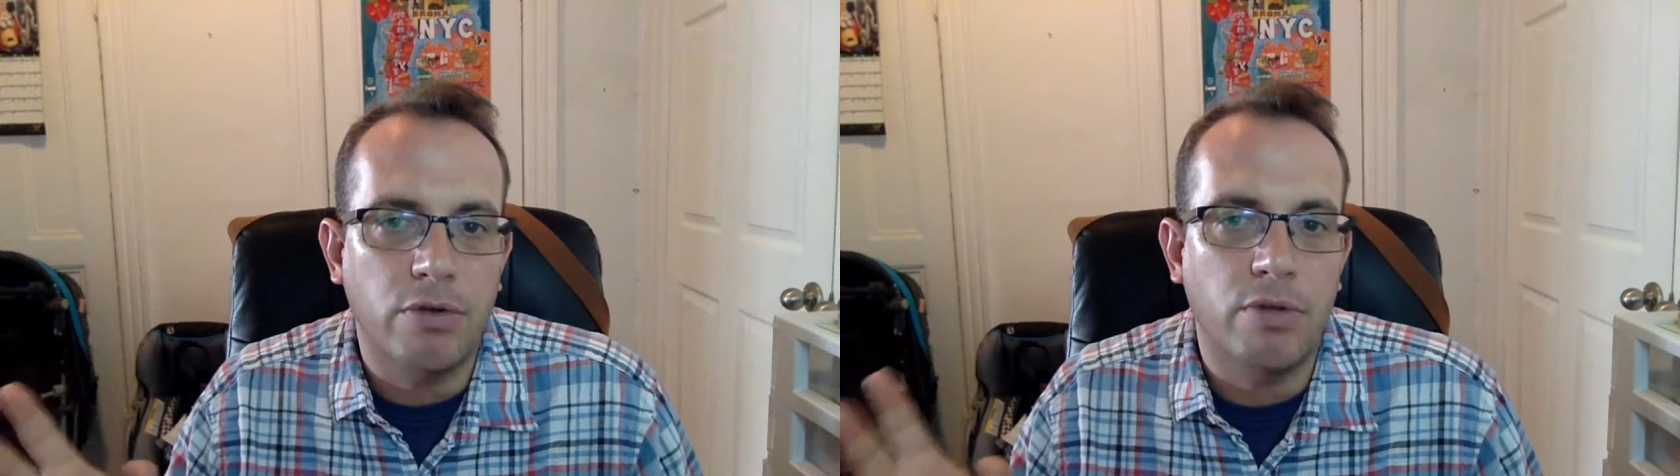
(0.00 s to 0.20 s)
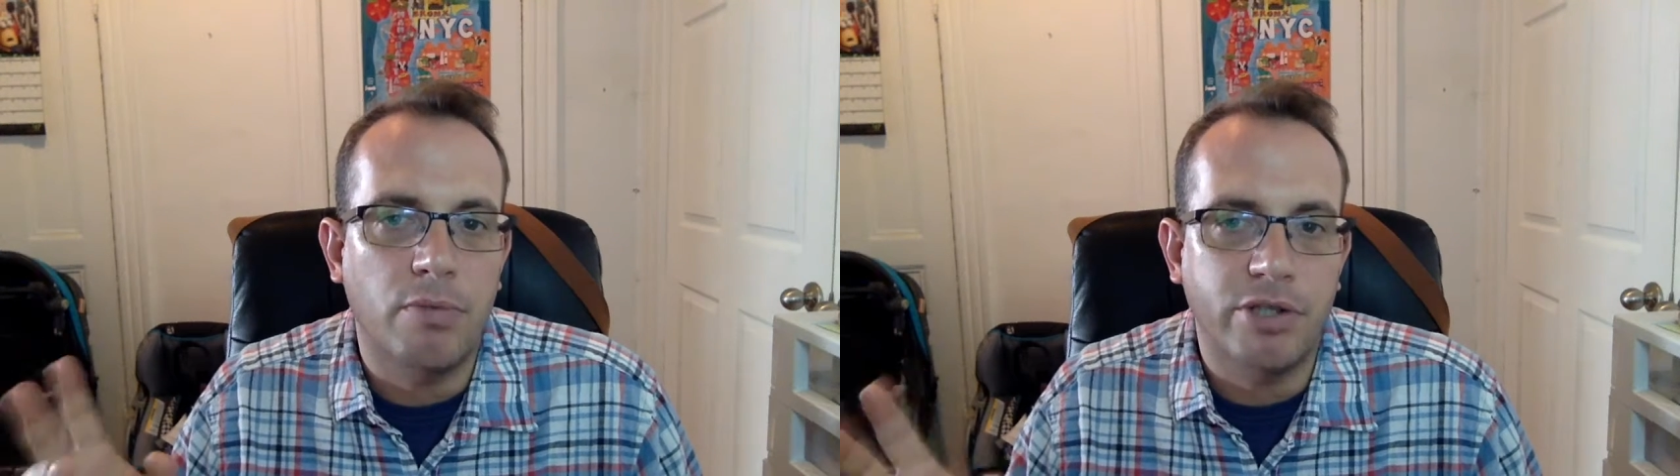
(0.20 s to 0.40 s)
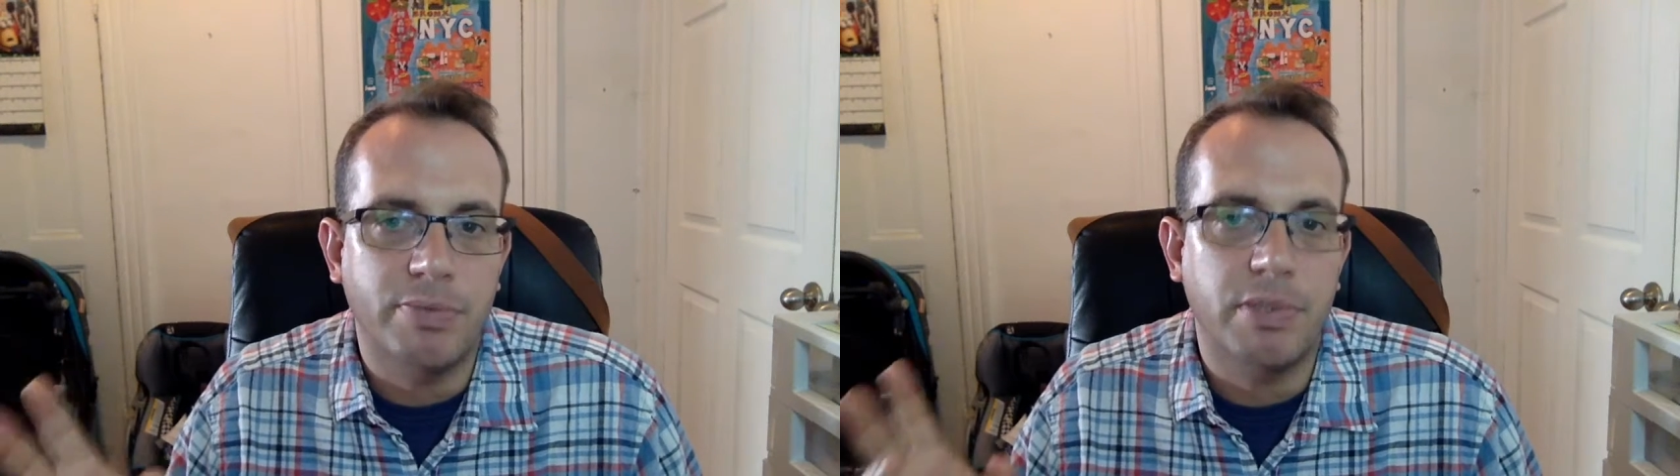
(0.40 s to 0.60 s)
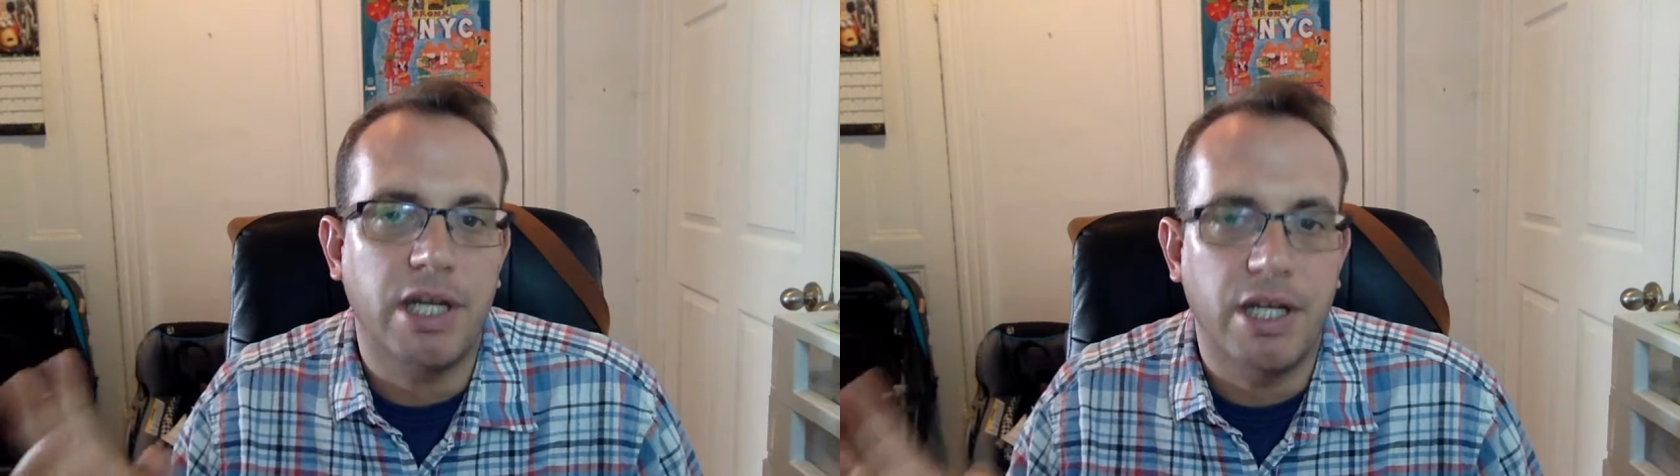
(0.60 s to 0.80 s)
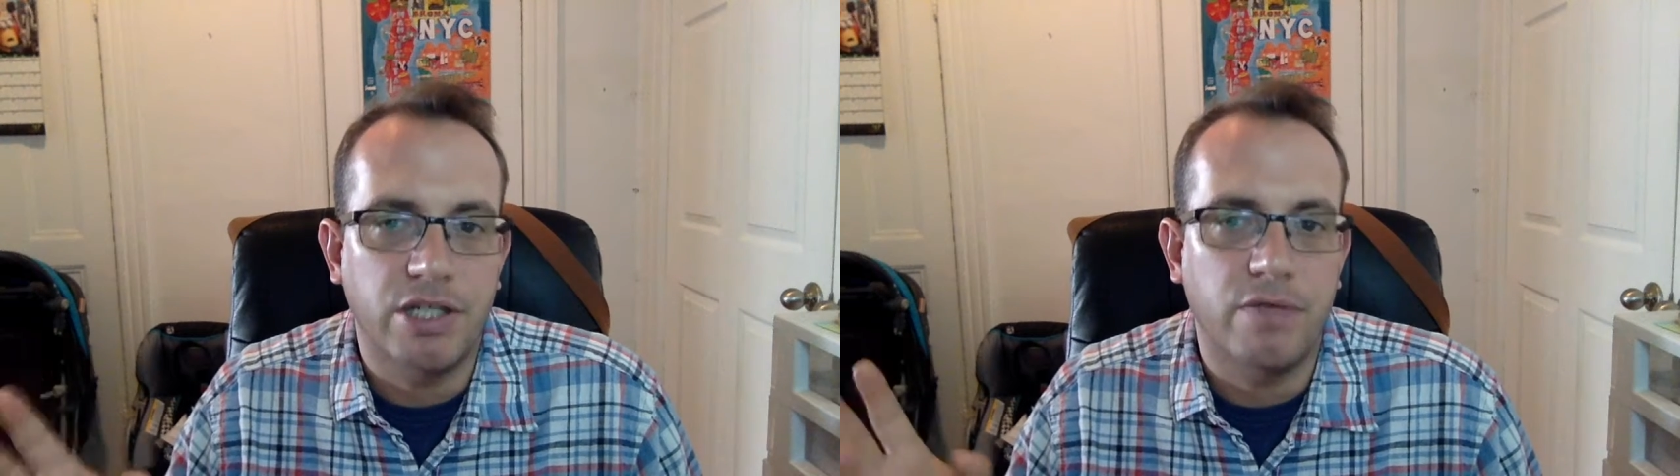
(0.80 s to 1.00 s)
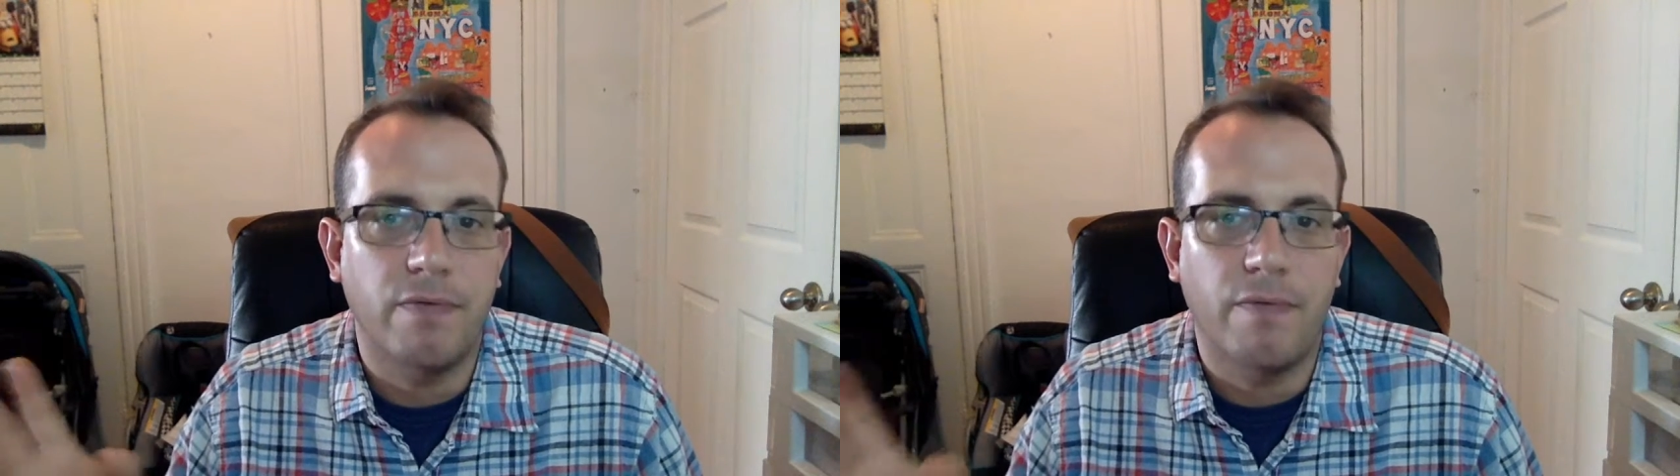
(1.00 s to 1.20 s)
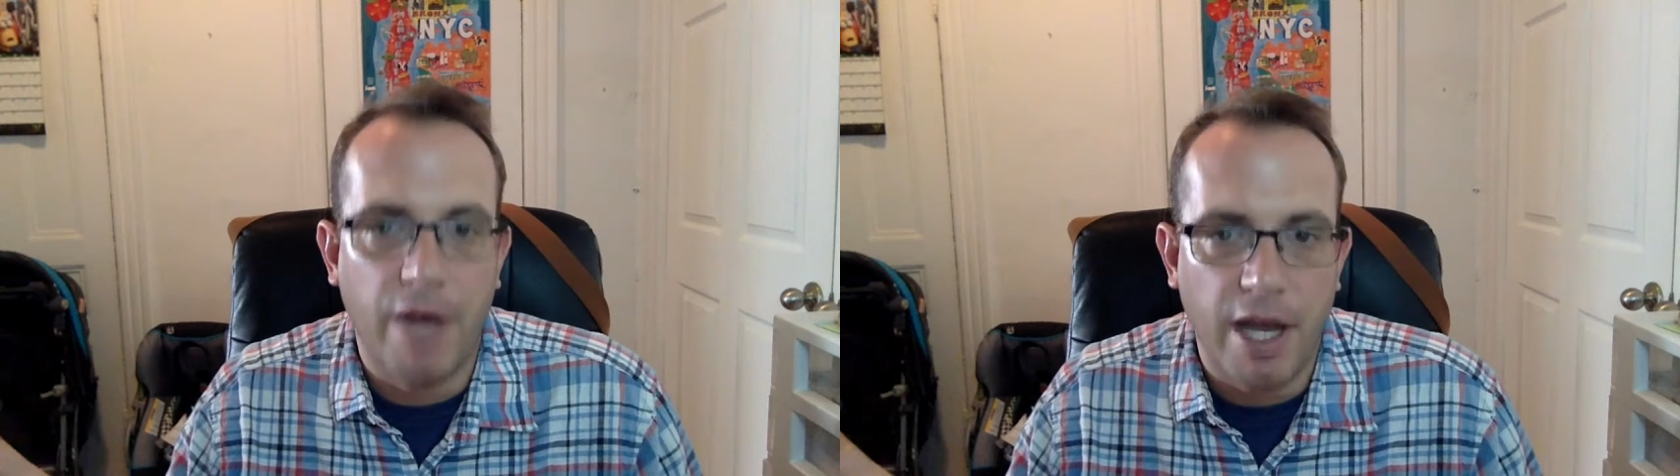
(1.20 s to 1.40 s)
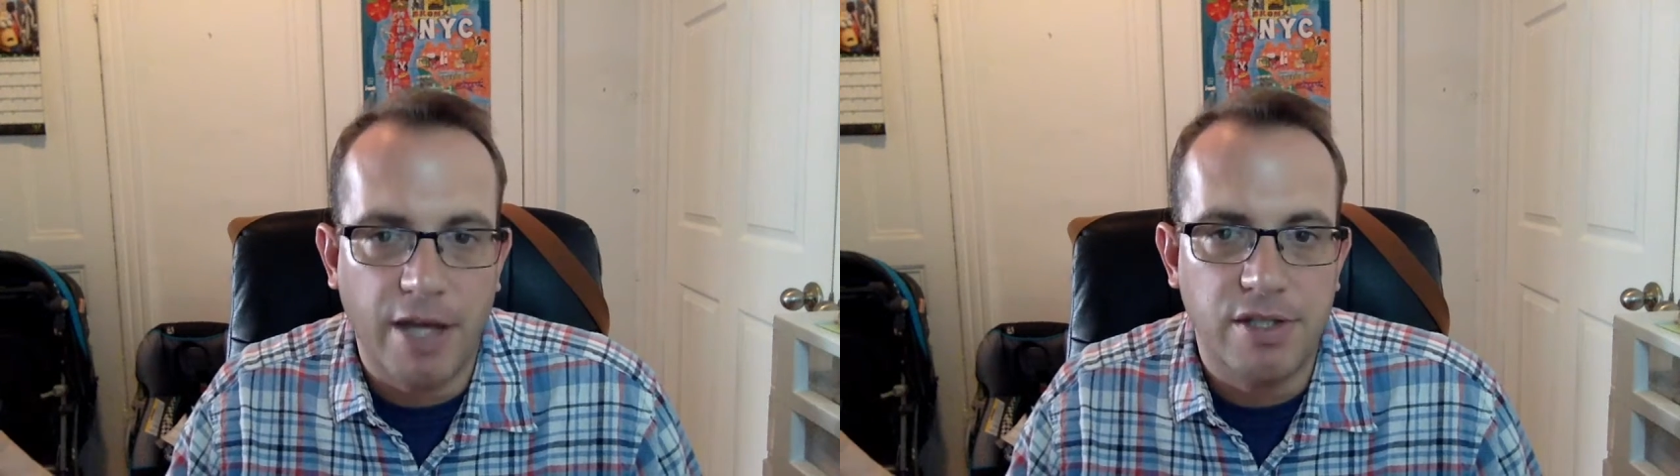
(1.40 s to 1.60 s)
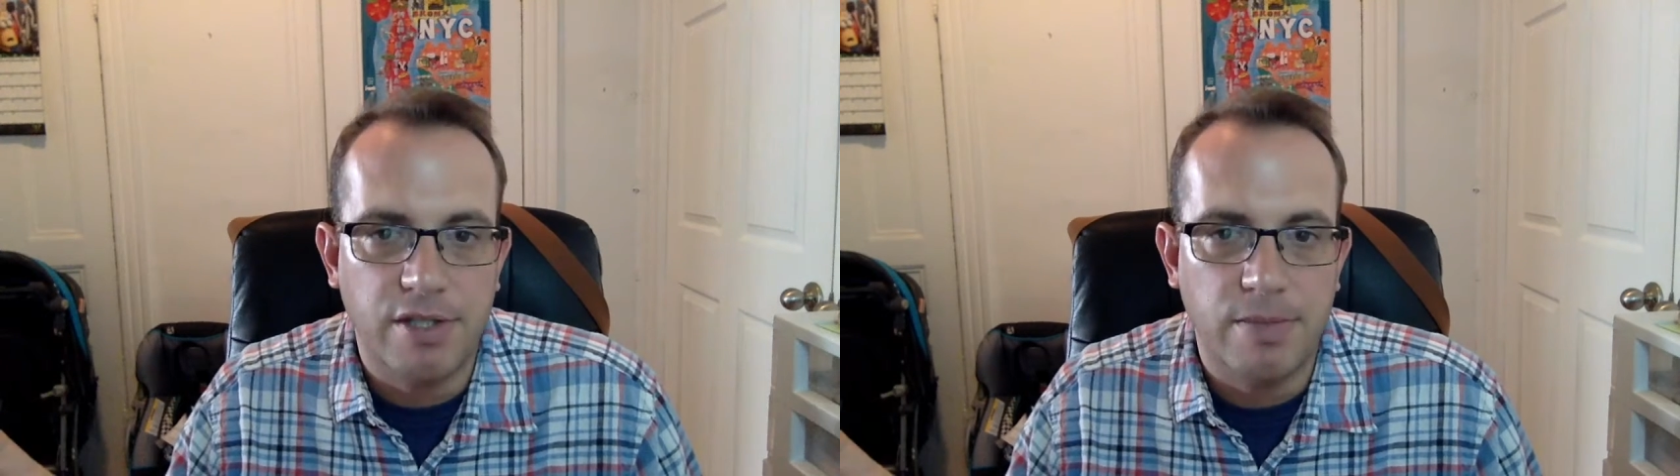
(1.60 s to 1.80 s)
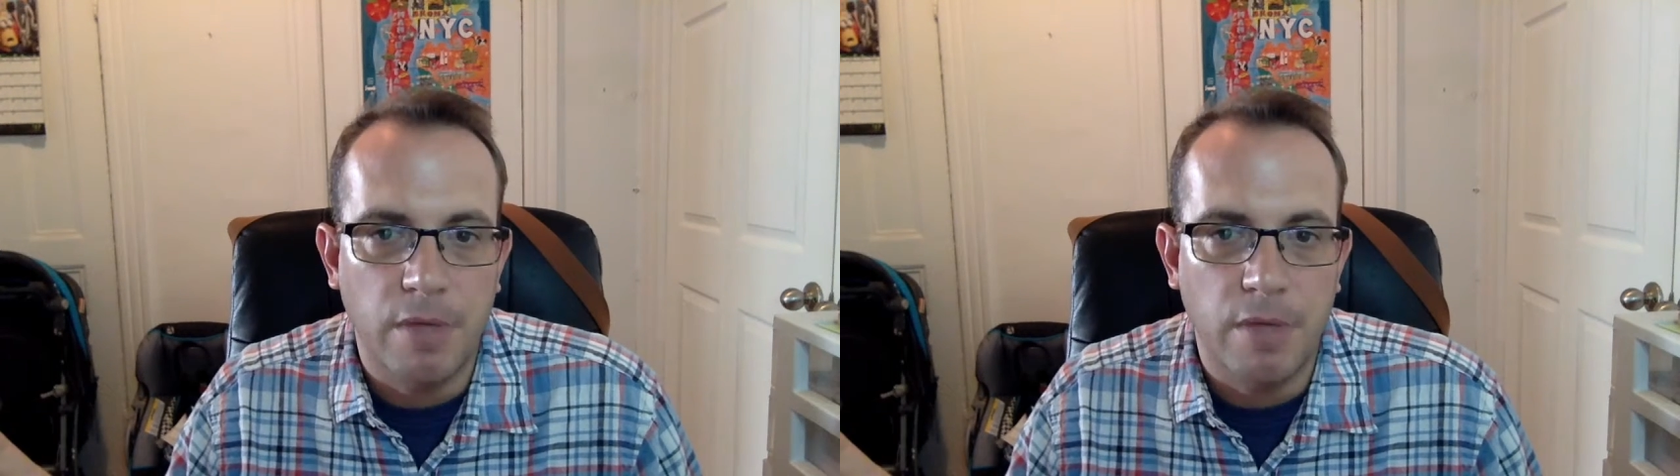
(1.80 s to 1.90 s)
their multiplication facts.